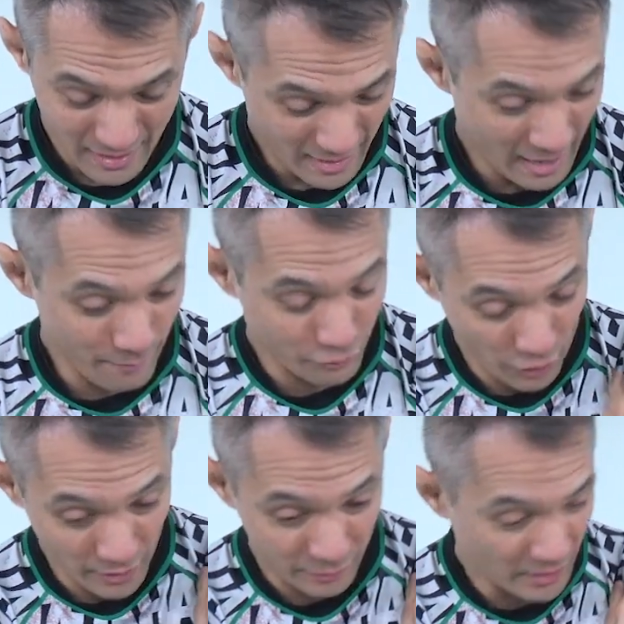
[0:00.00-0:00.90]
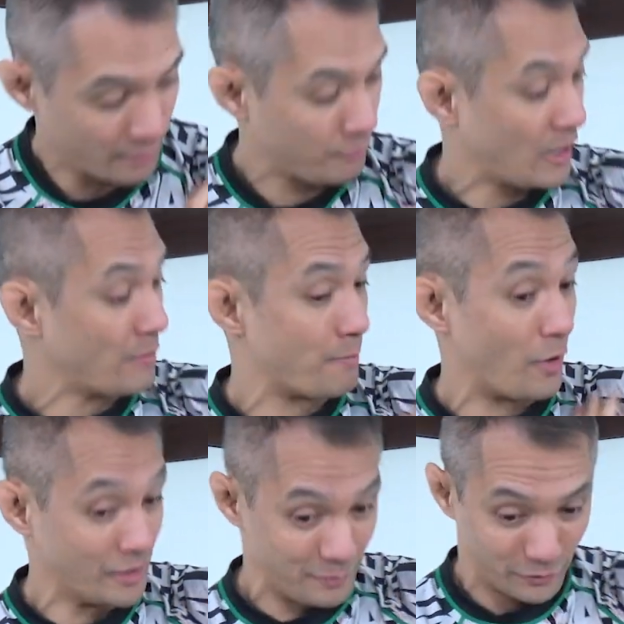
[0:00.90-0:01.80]
And I'm trying to become a
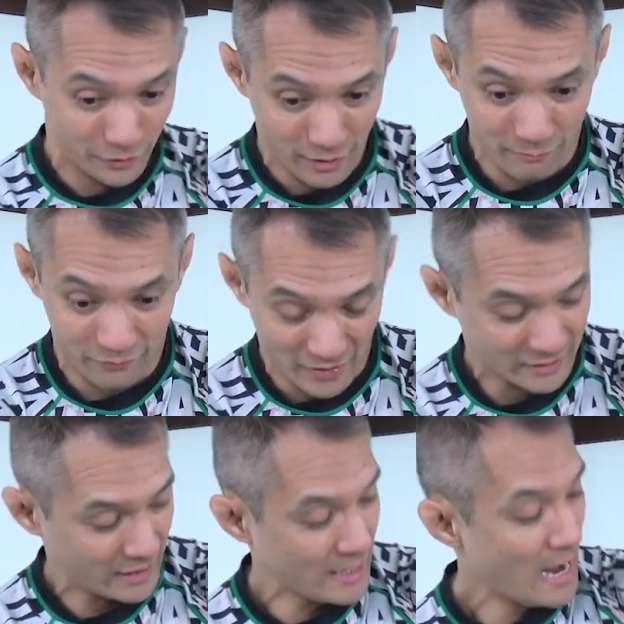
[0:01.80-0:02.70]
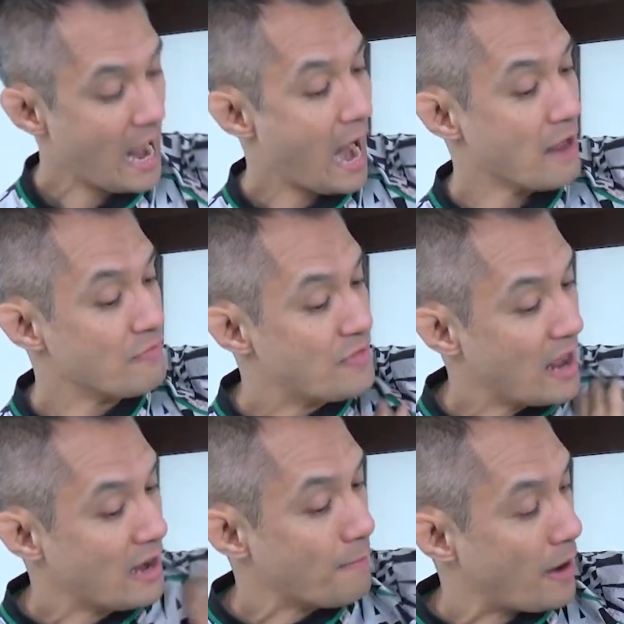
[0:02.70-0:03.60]
bodybuilder, I'm flexing, and
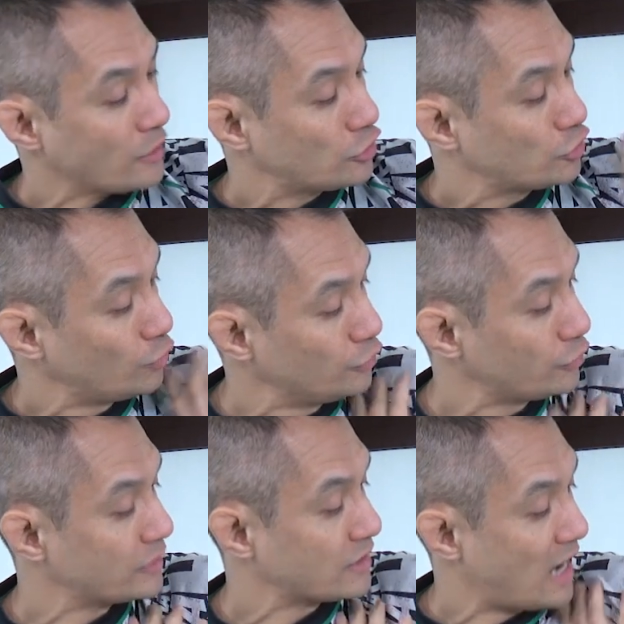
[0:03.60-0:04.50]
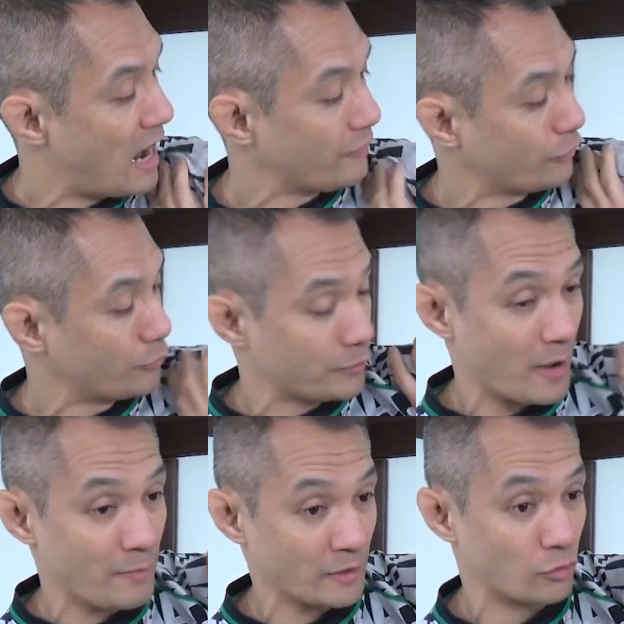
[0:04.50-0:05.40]
then my shoulder is covered with
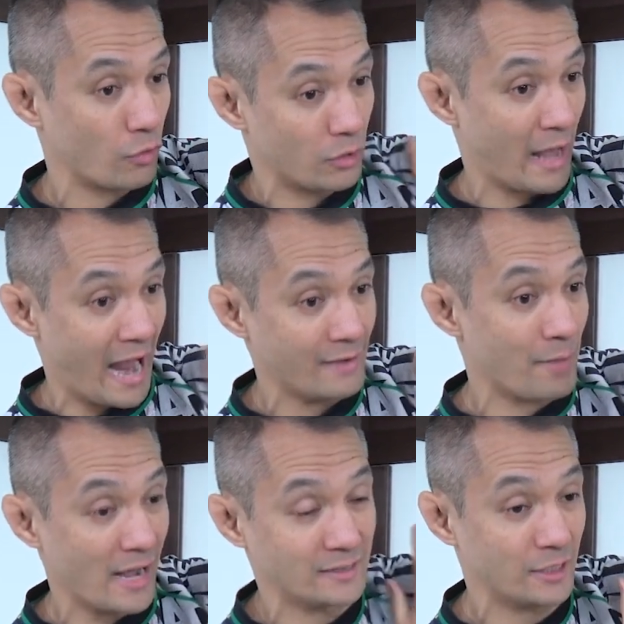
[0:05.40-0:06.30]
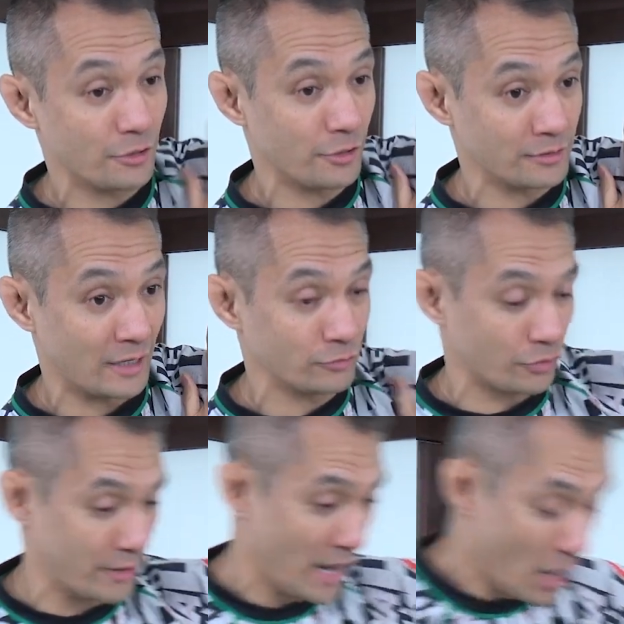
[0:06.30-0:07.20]
my pectoral and my anterior deltoid.